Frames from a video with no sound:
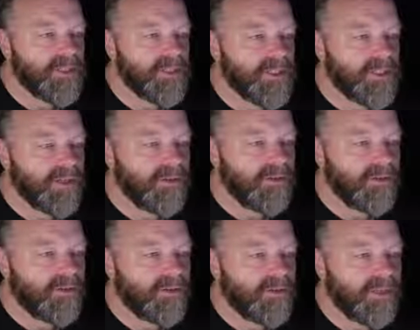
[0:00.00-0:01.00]

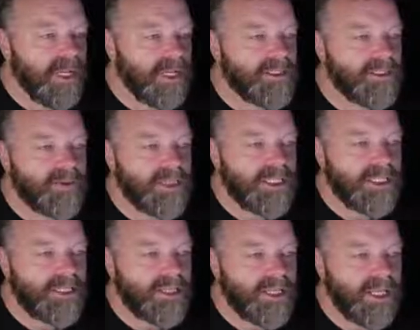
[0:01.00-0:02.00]
So customize
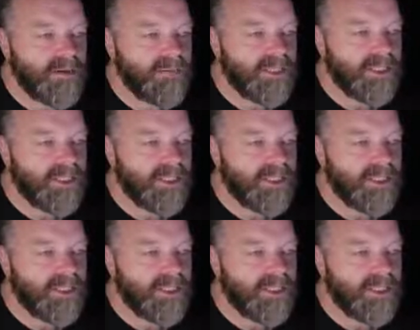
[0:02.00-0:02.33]
the theme